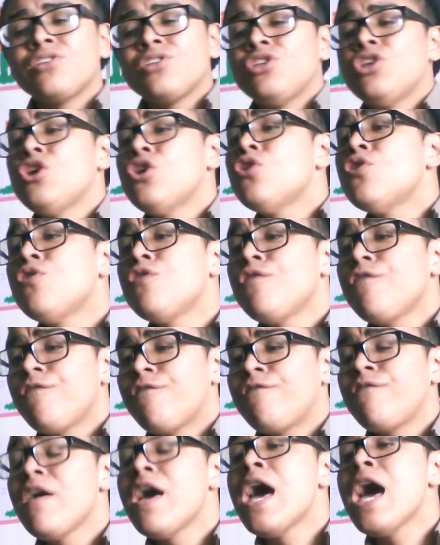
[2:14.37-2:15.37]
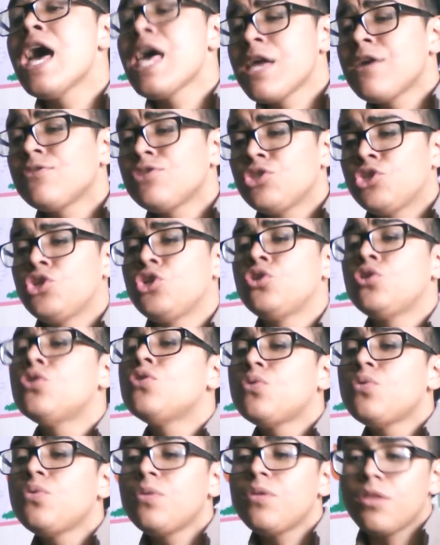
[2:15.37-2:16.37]
newfound
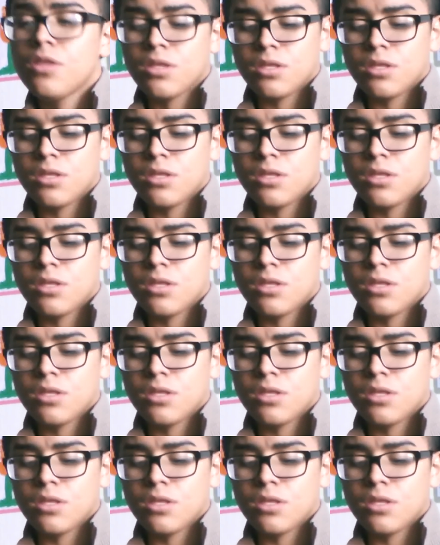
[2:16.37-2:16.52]
truth.